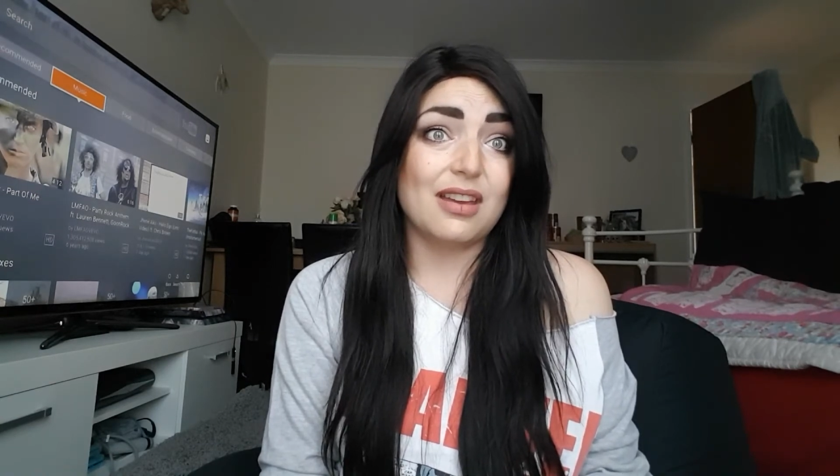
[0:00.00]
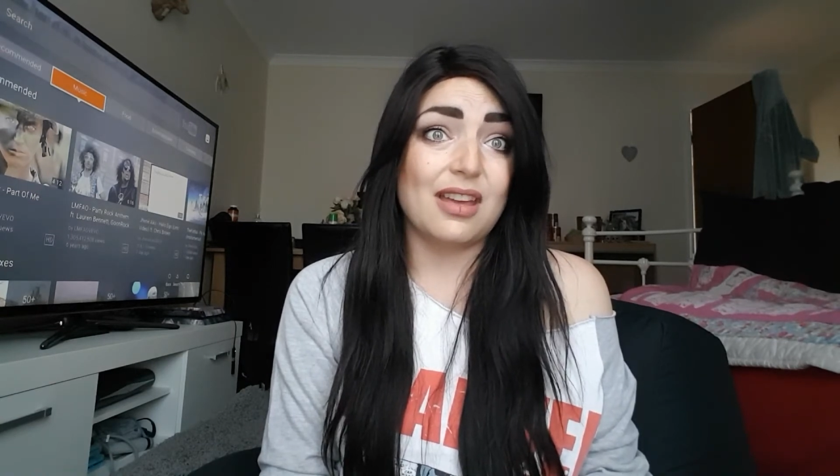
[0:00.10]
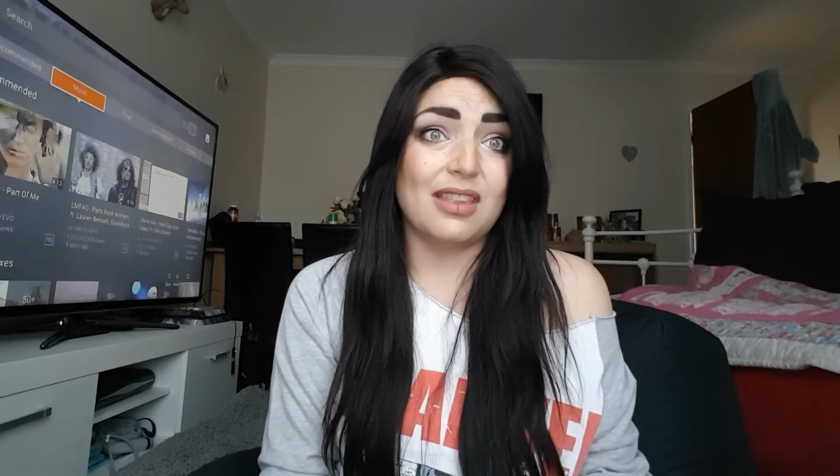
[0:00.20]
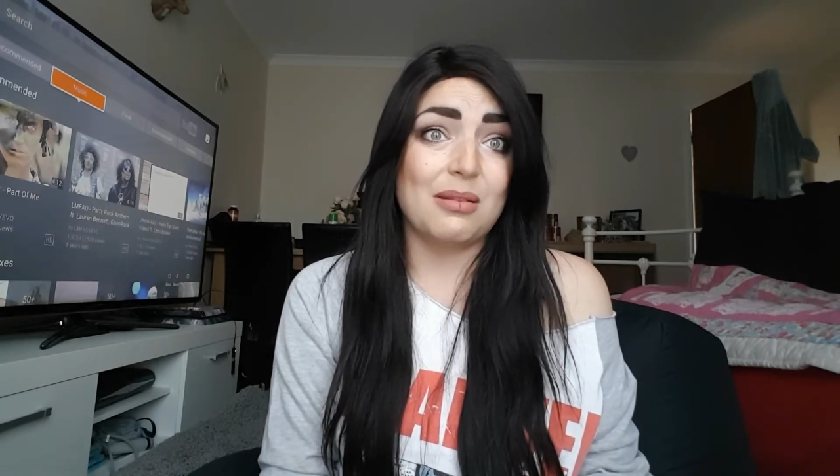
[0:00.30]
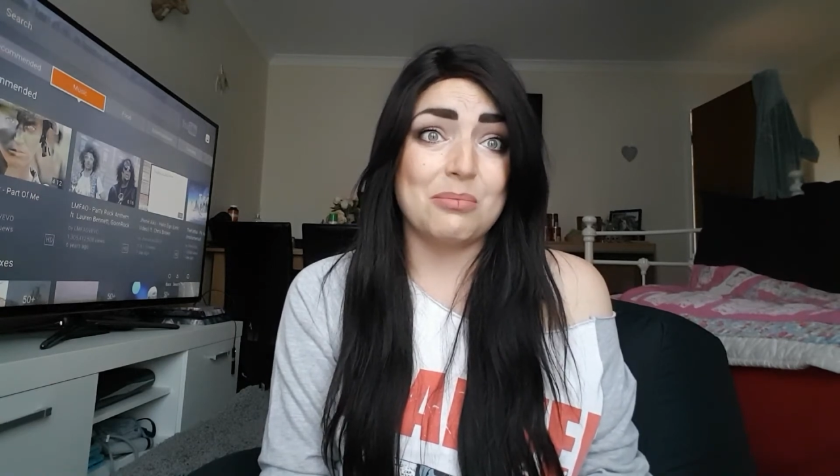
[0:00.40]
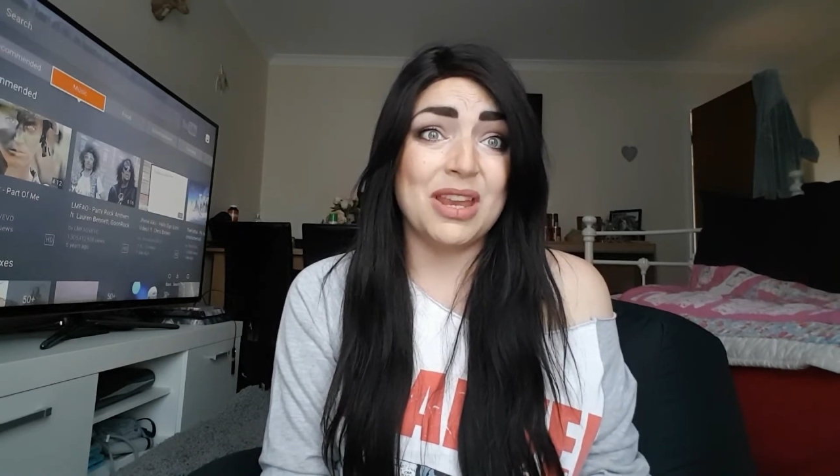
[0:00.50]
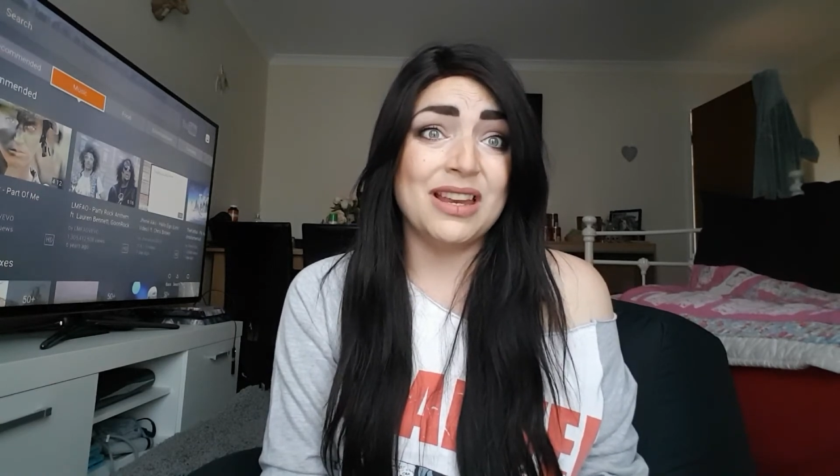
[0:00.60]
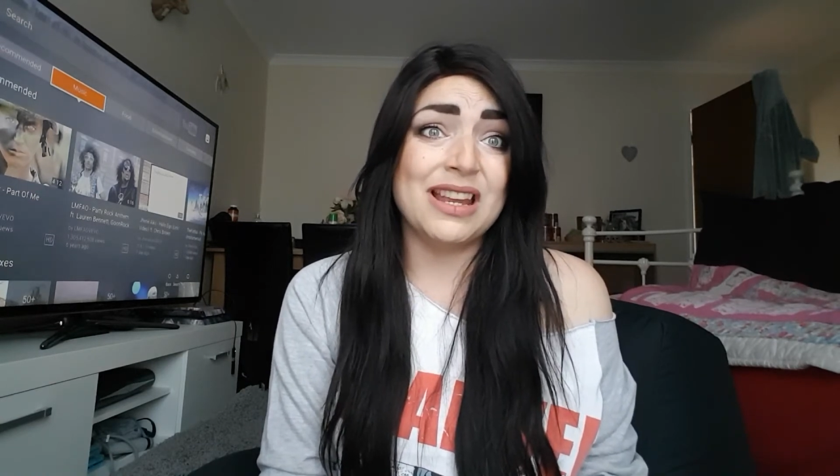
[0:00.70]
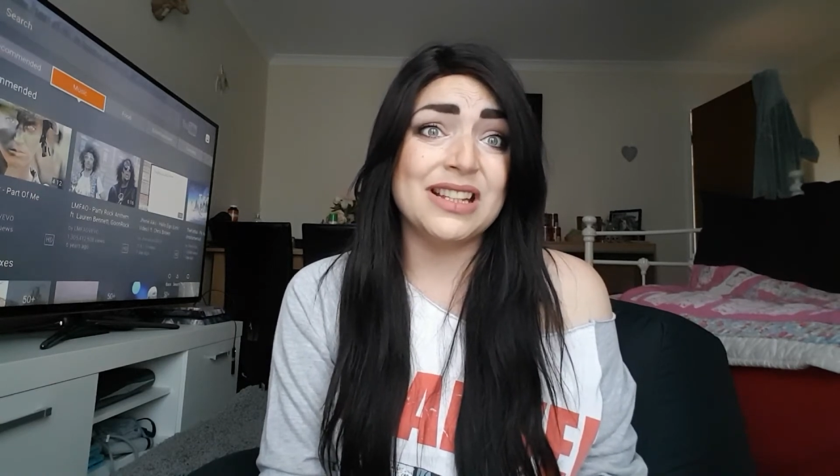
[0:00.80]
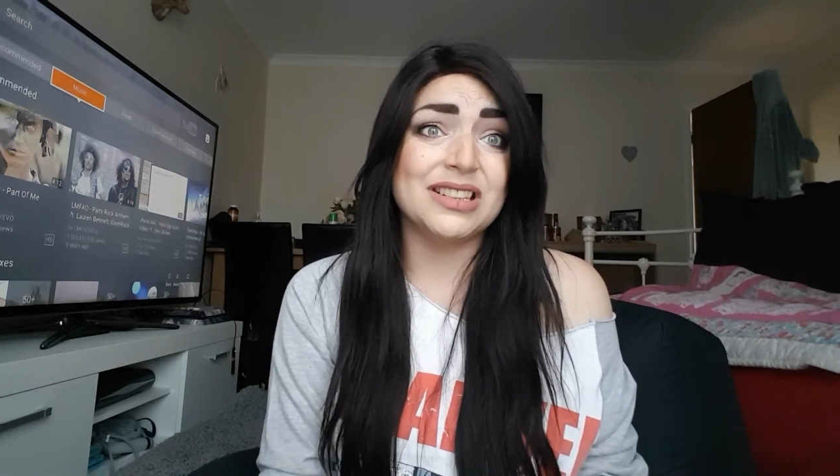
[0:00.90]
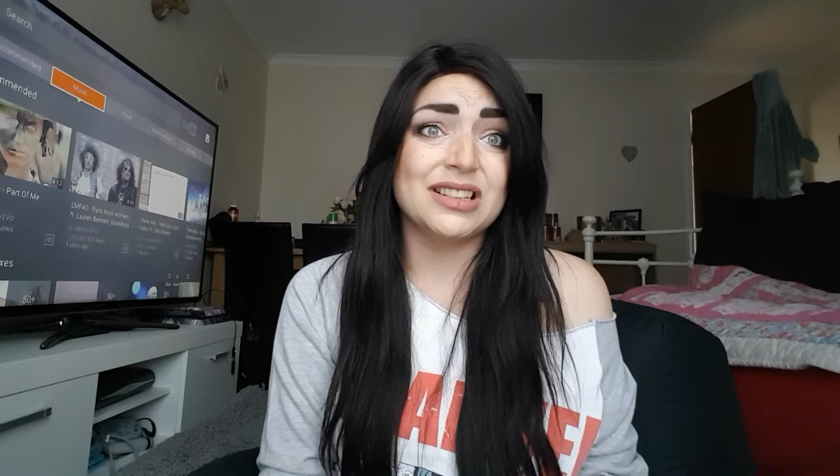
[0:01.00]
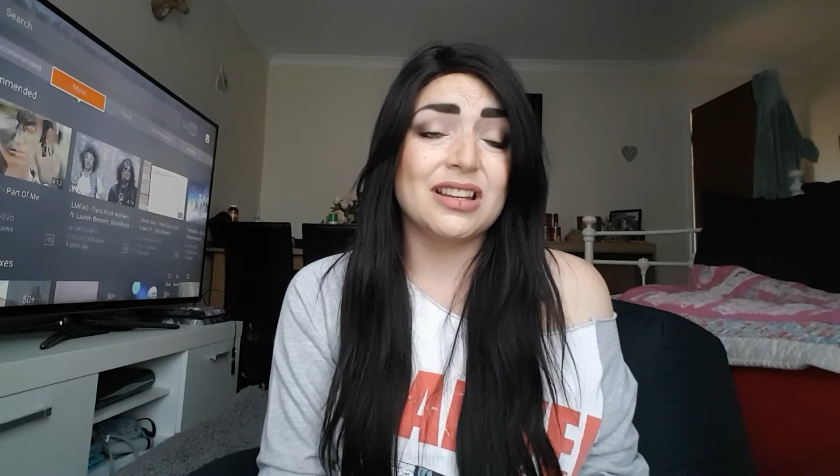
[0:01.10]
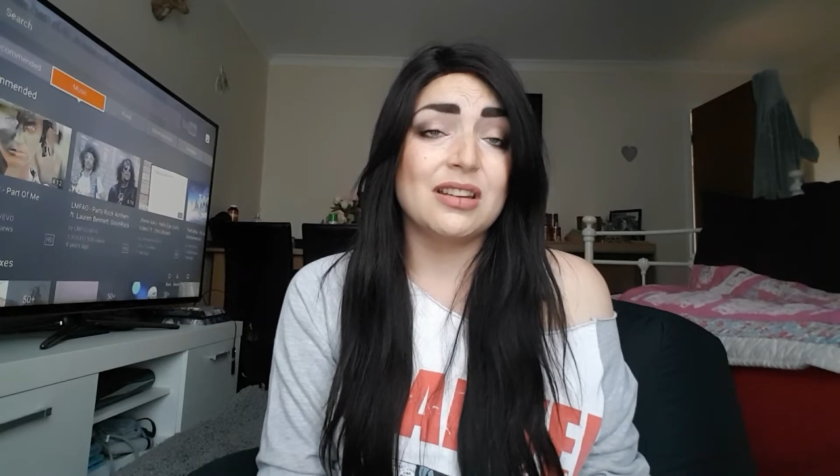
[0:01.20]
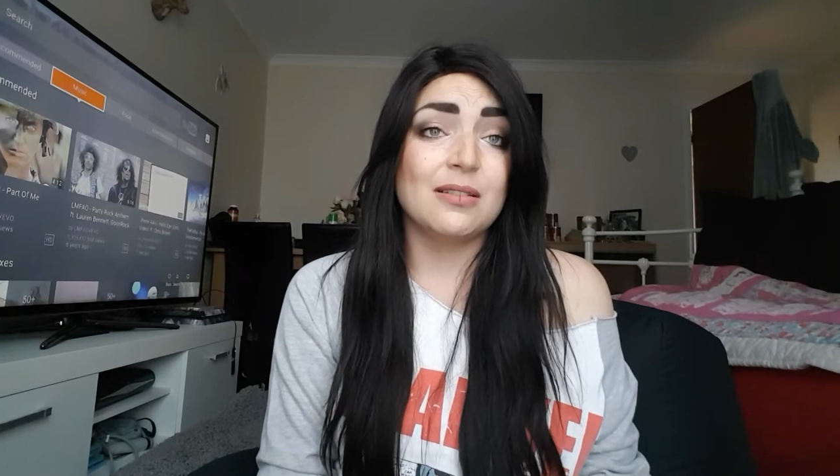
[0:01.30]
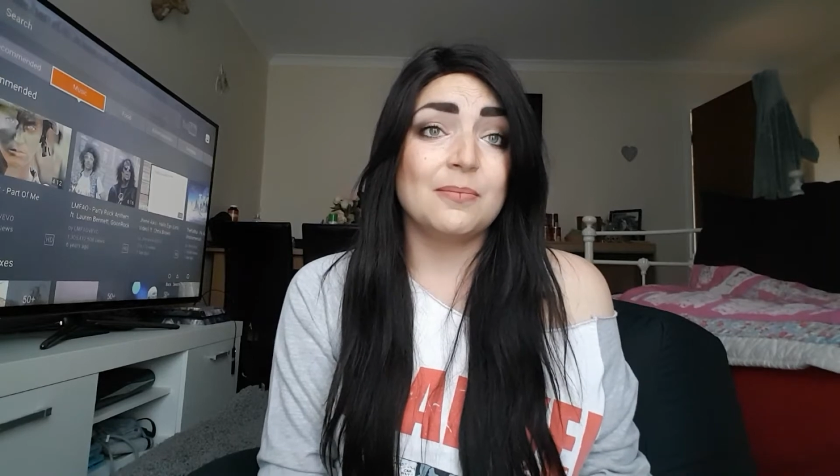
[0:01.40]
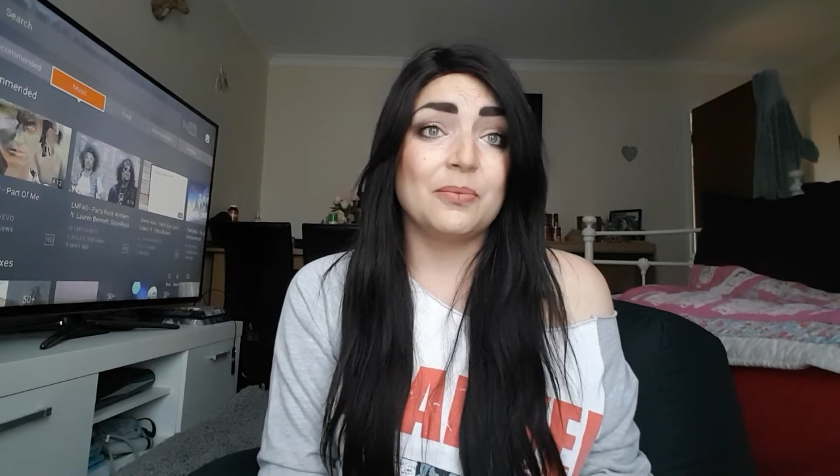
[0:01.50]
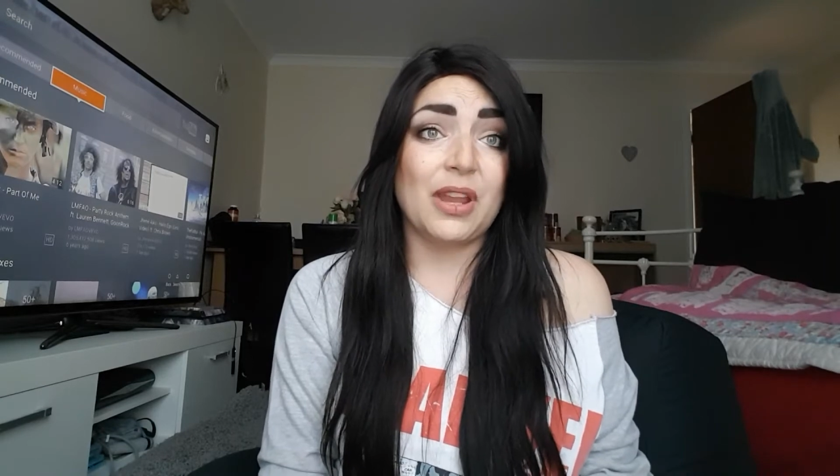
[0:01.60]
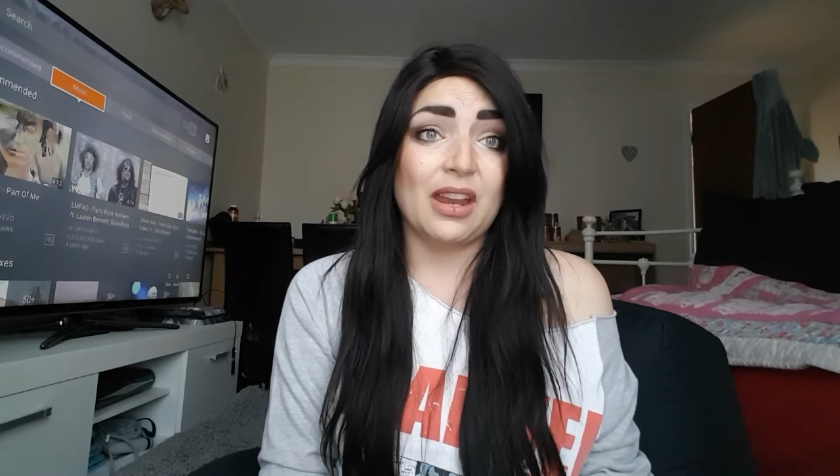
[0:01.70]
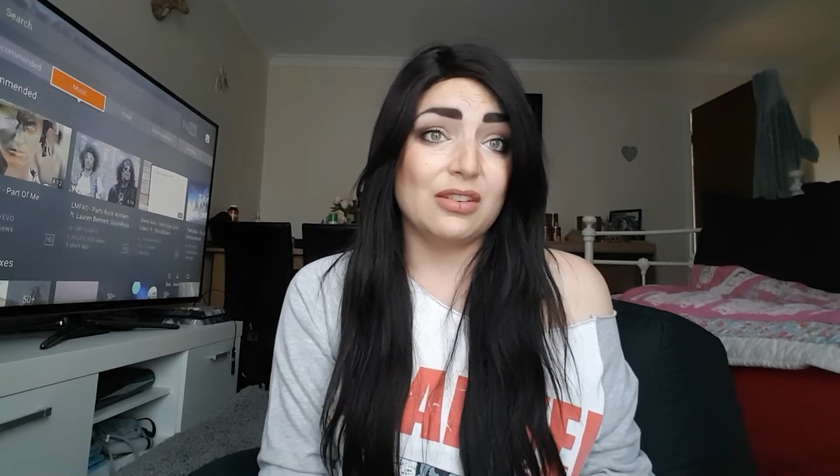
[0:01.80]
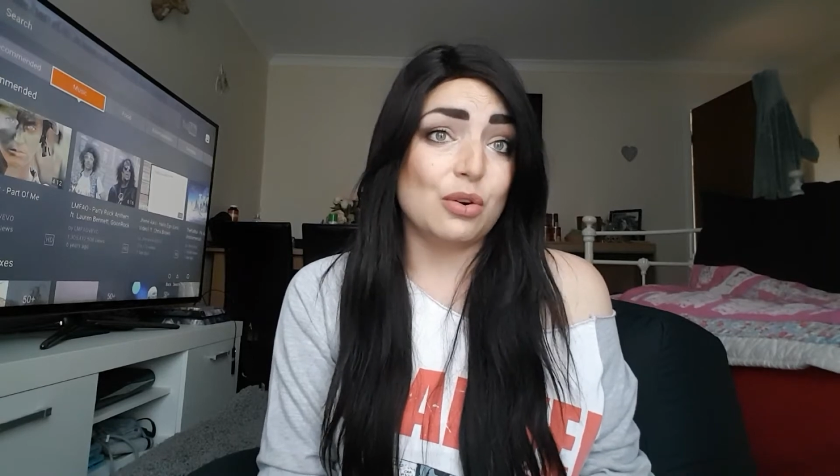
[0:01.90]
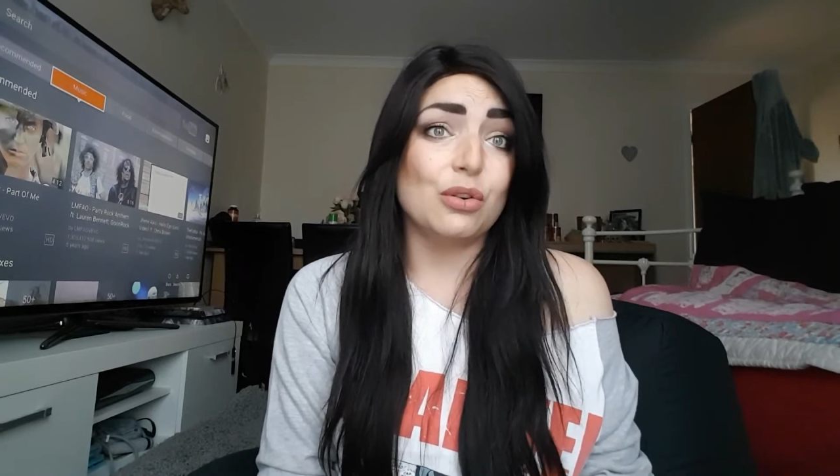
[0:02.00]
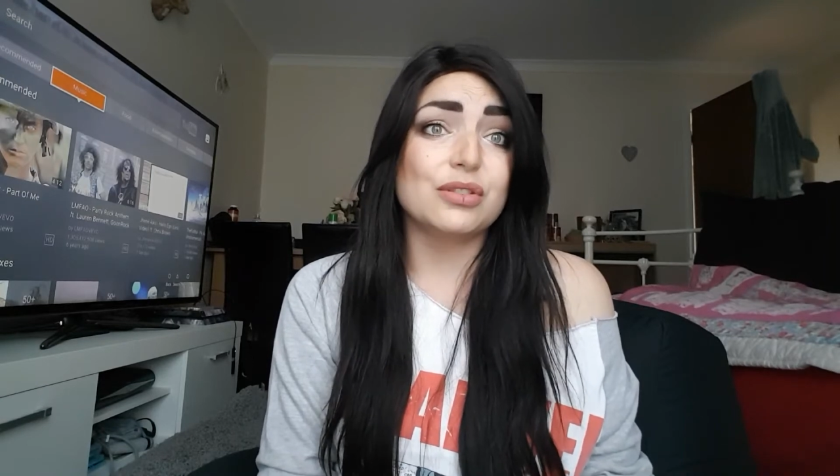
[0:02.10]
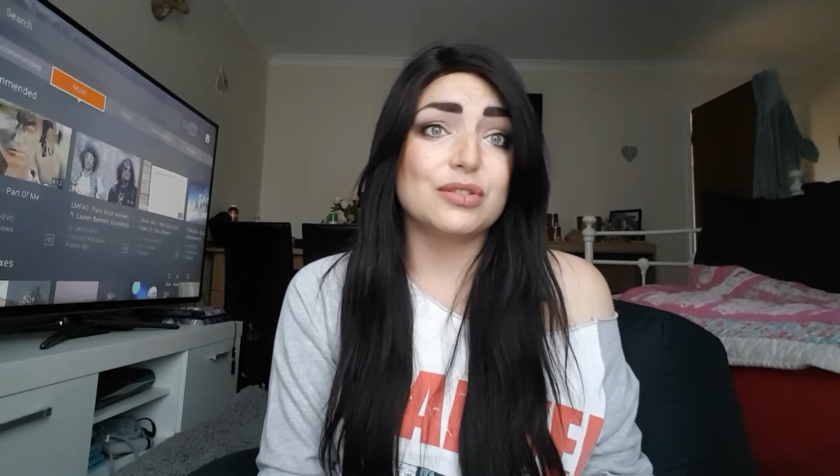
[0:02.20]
And then mayonnaise and hot